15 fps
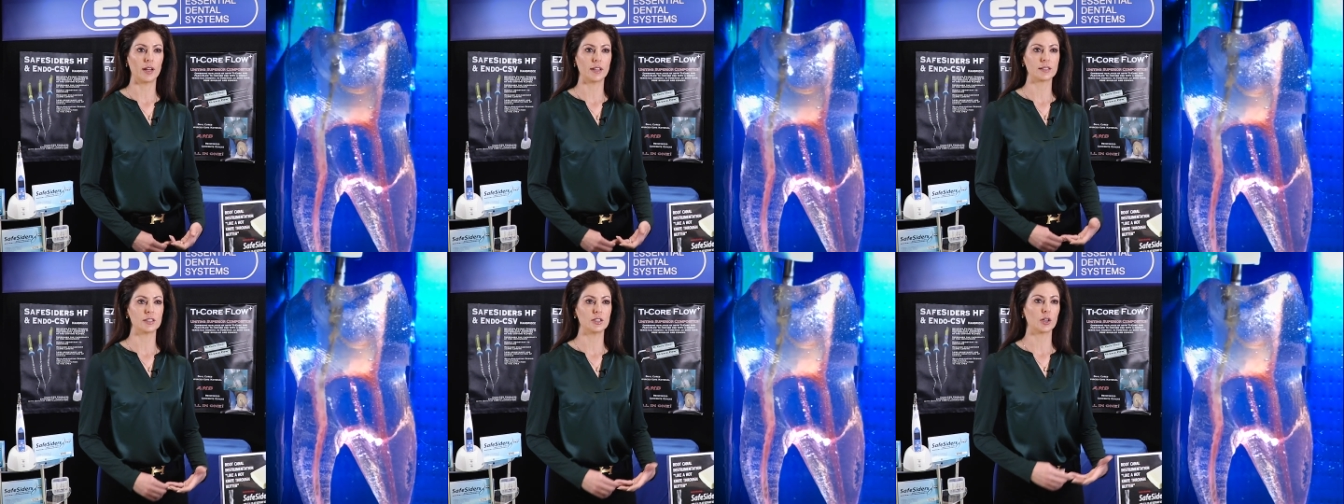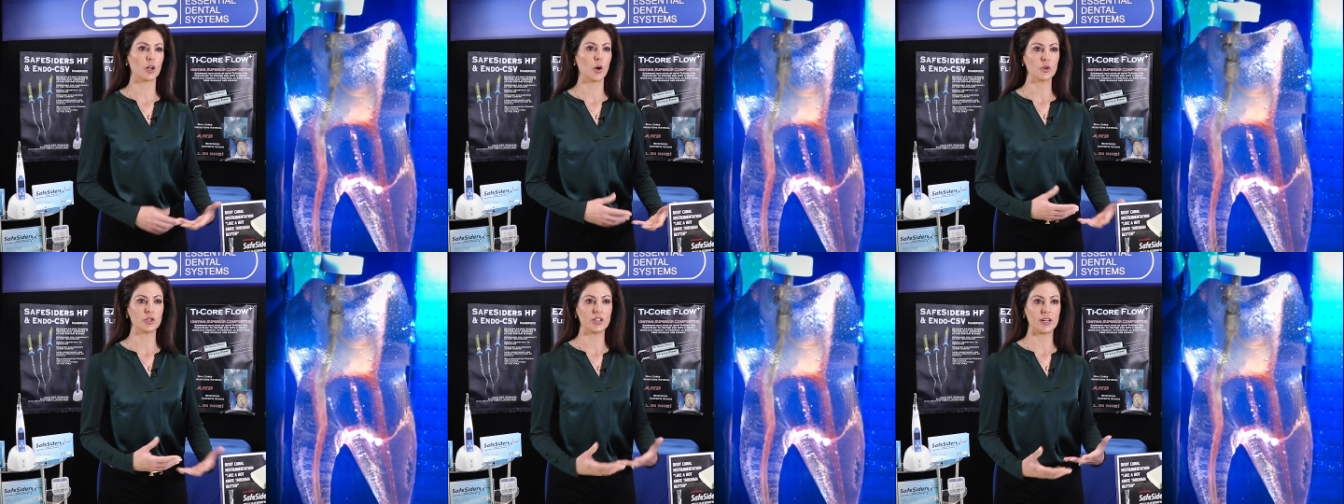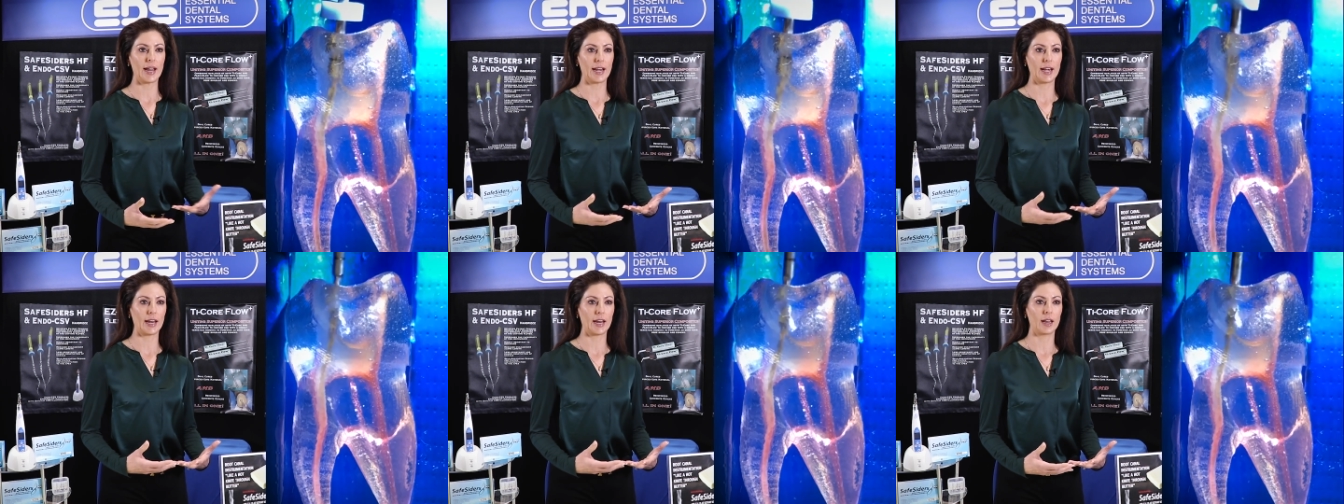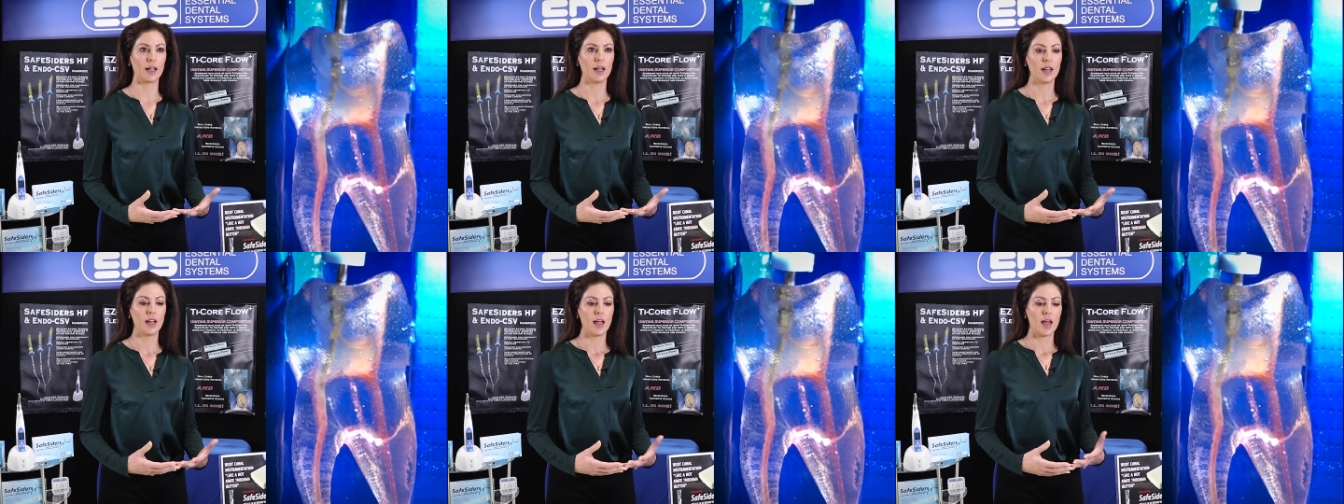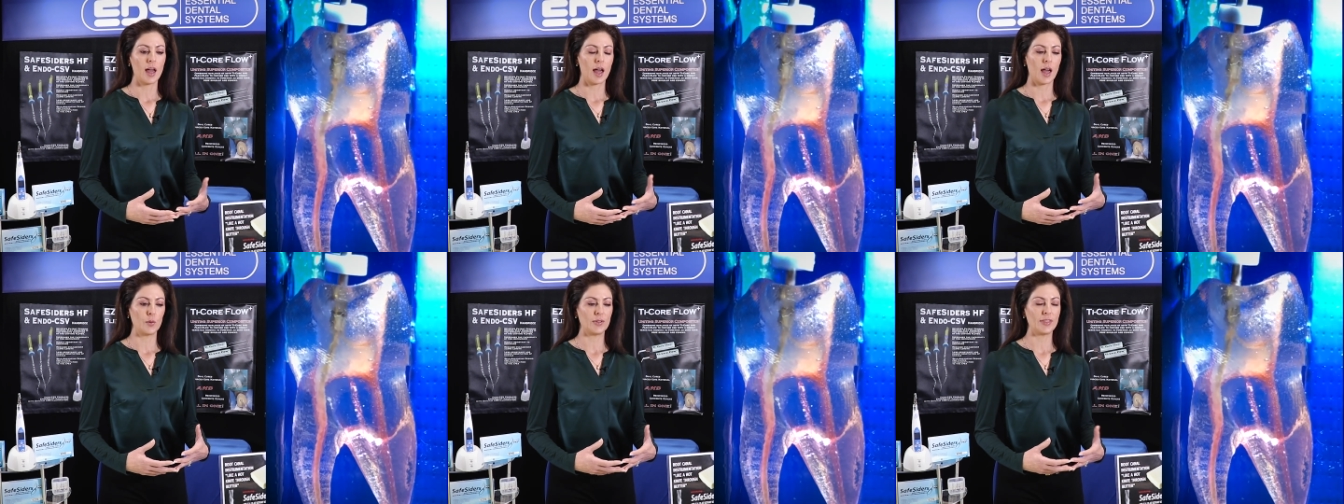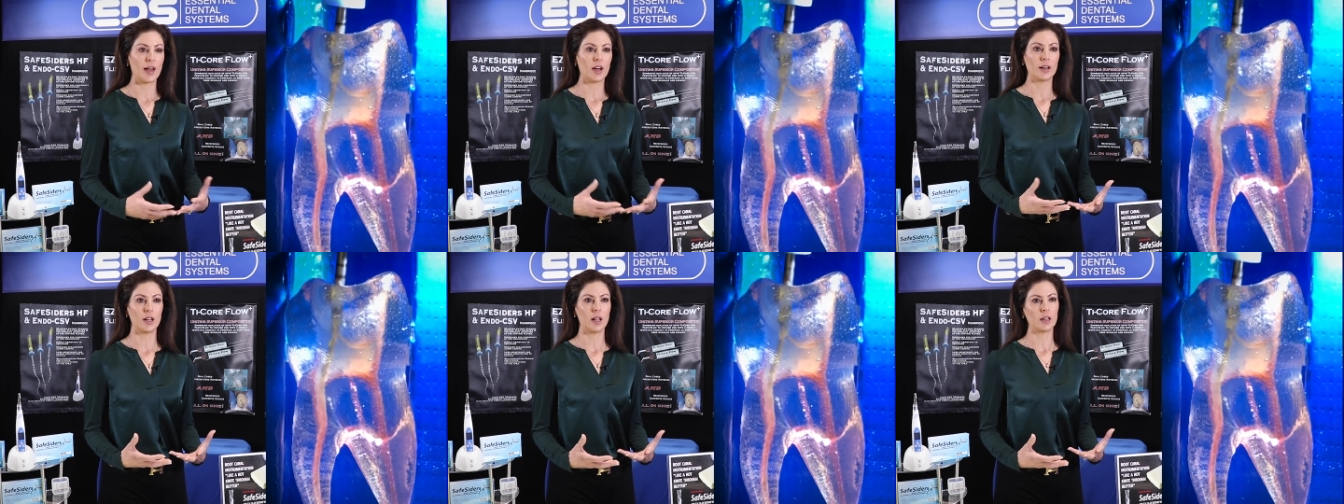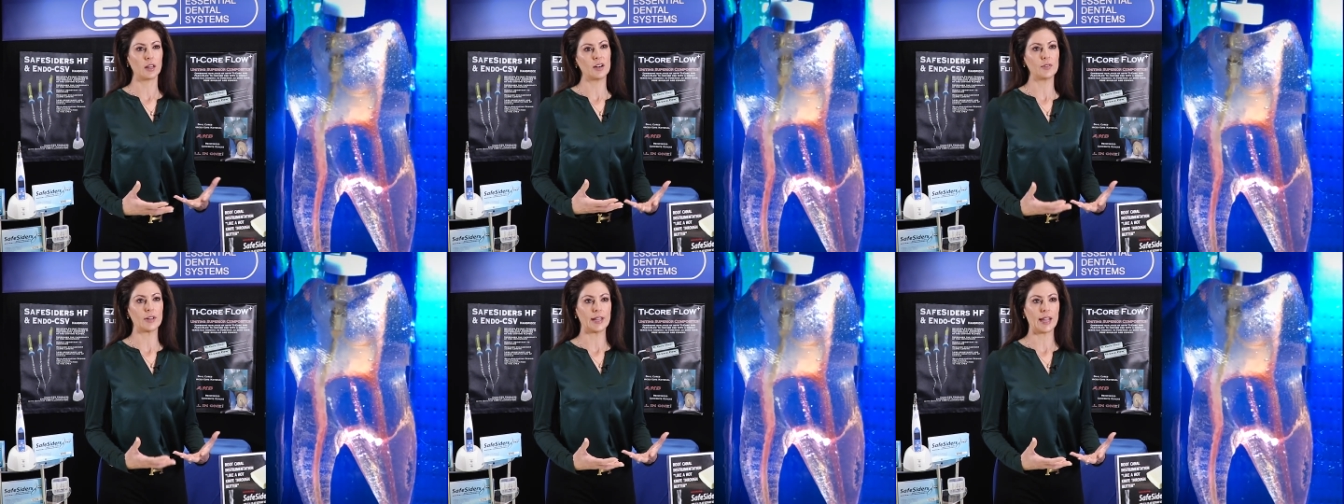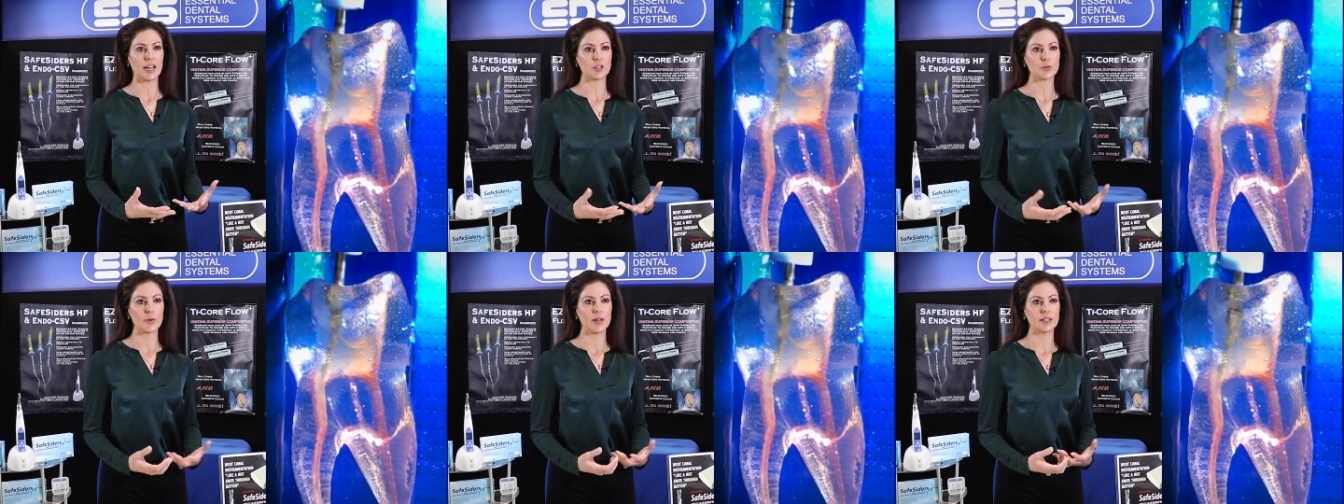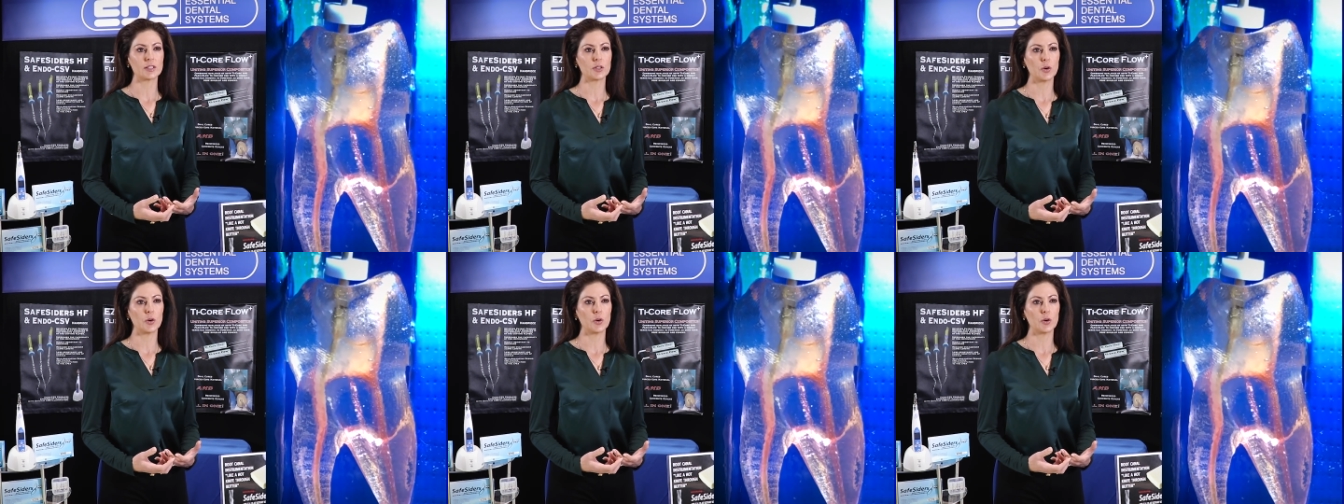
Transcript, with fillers: It's negotiating uh, without a lot of engagement.